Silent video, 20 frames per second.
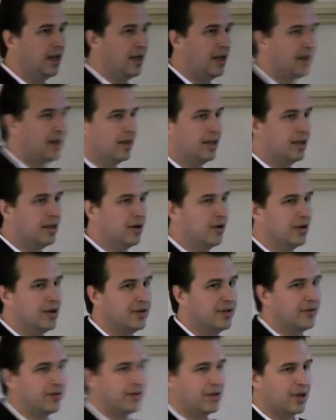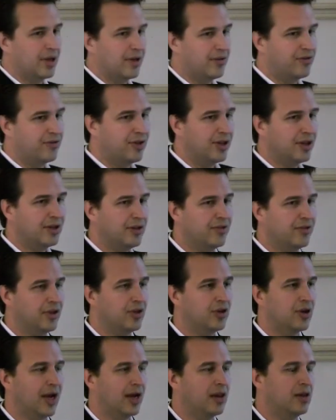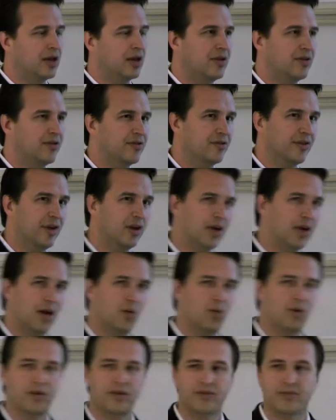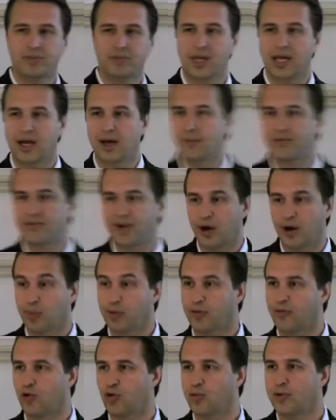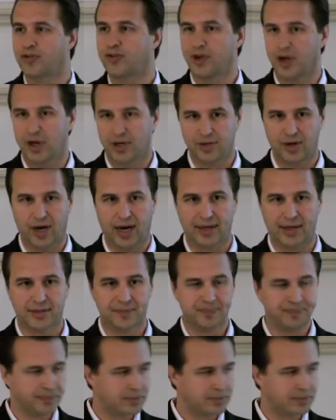eh, you know, in, instinctively you kind of look at this and say, okay, well this becomes now a performance contract.